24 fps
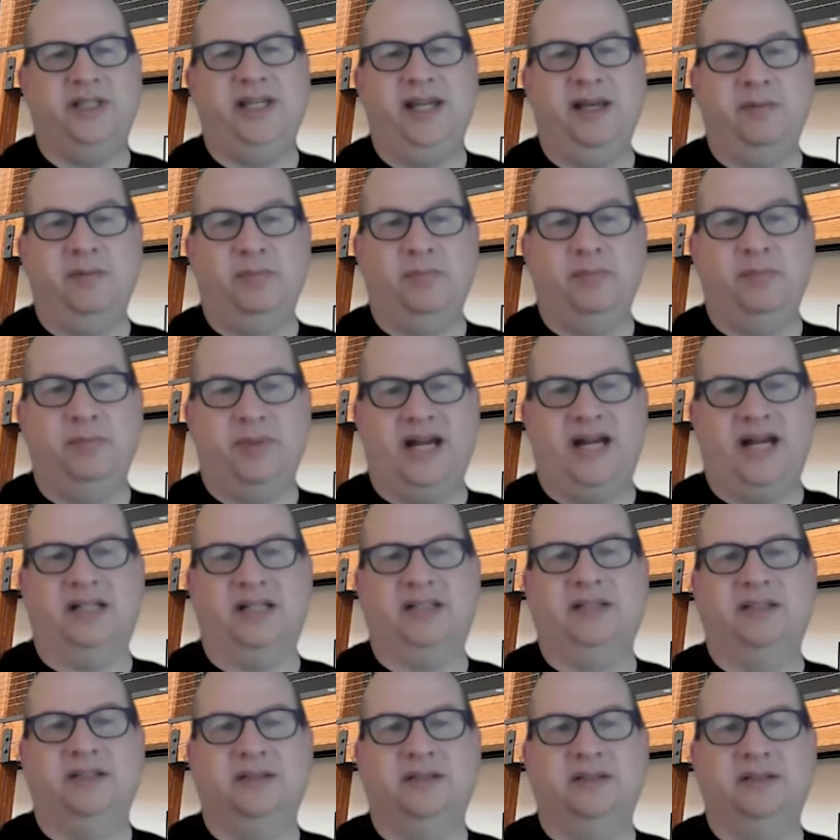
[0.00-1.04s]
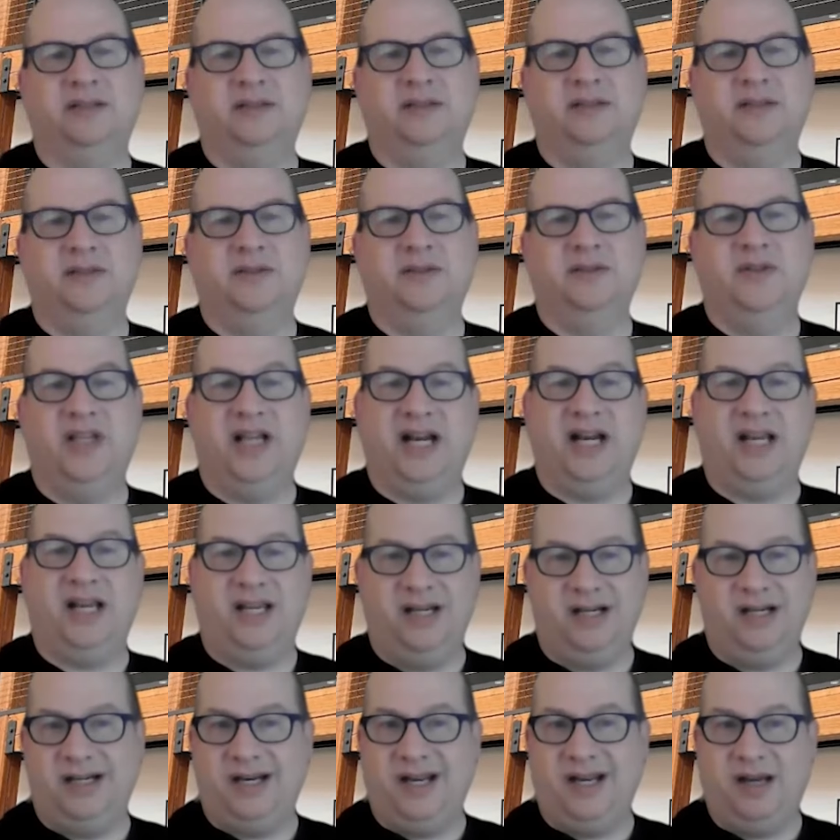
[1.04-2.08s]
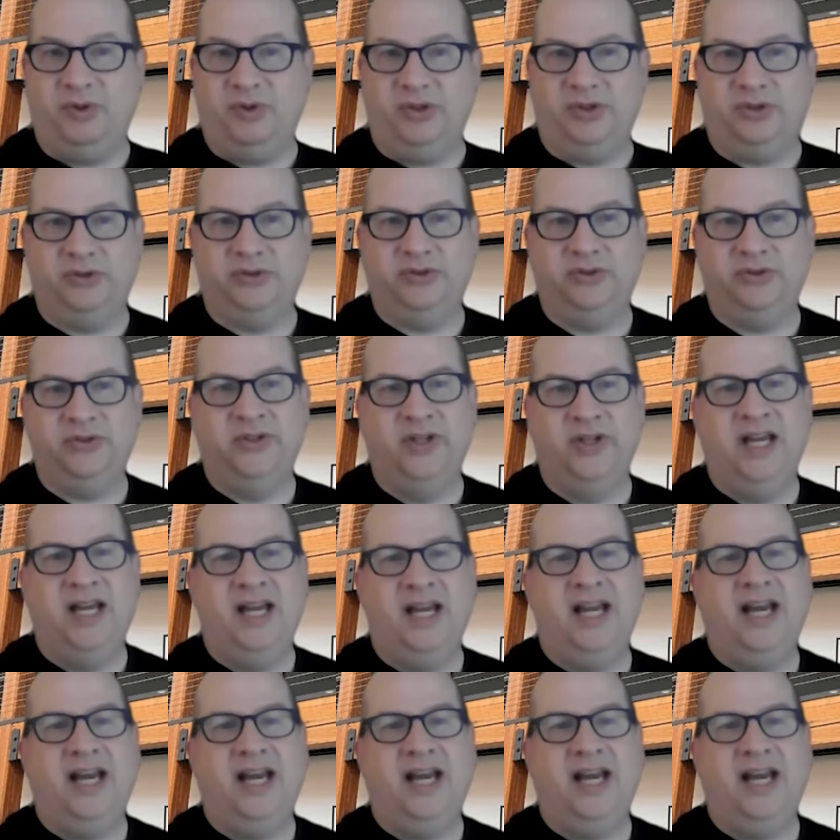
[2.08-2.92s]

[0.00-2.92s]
the impact that it enables.